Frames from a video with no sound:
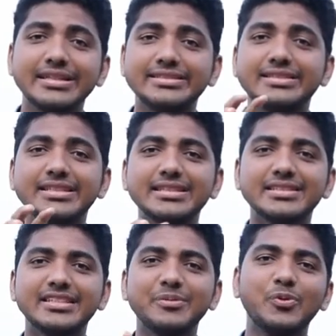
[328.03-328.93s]

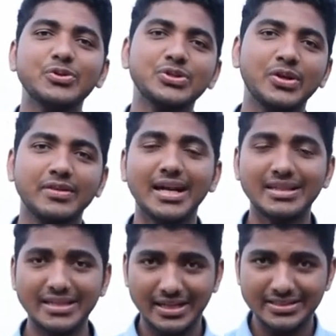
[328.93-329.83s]
GST portion on that,
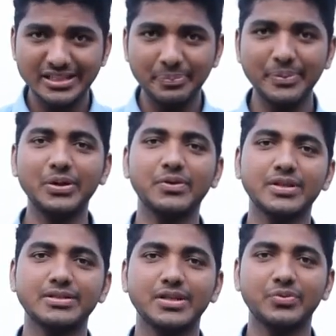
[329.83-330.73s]
the recipient of
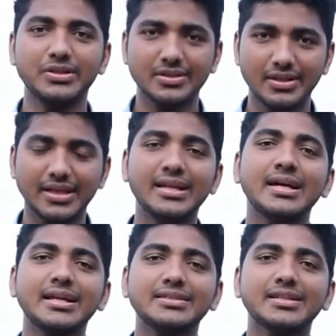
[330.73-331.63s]
the service, in
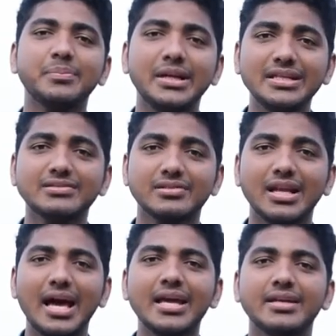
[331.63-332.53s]
our example it is
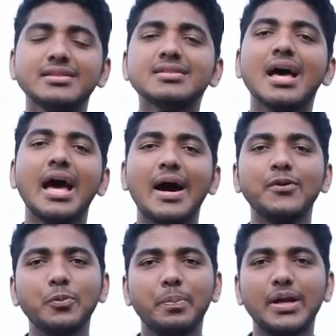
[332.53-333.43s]
Reliance, have
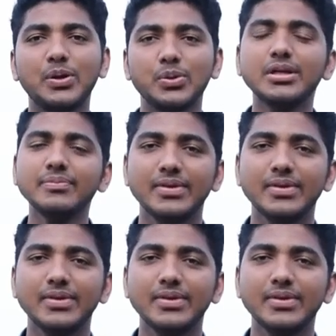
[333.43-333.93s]
to pay to the